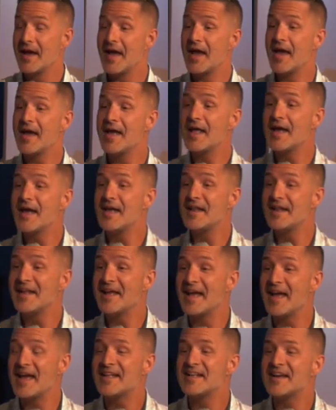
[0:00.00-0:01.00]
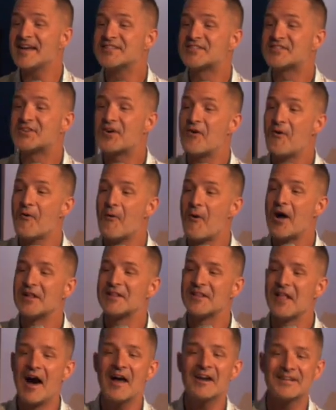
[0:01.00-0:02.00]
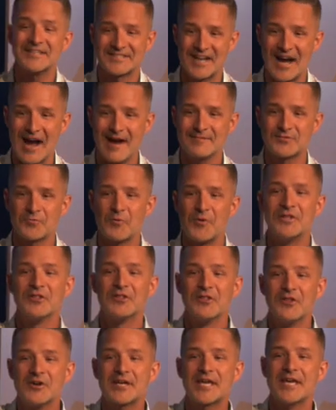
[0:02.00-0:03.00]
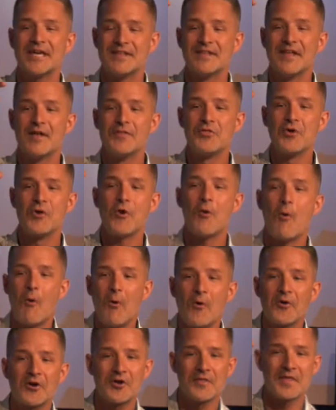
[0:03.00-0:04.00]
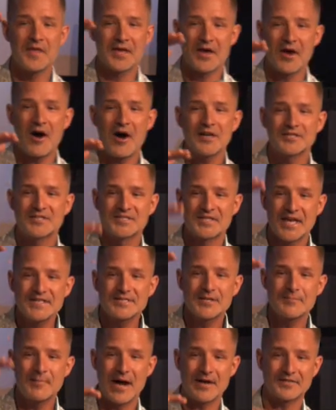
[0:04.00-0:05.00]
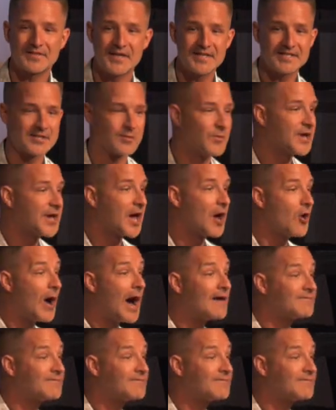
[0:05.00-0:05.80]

And, and, and, so a lot of times we look at the order that God says about things and we go, I've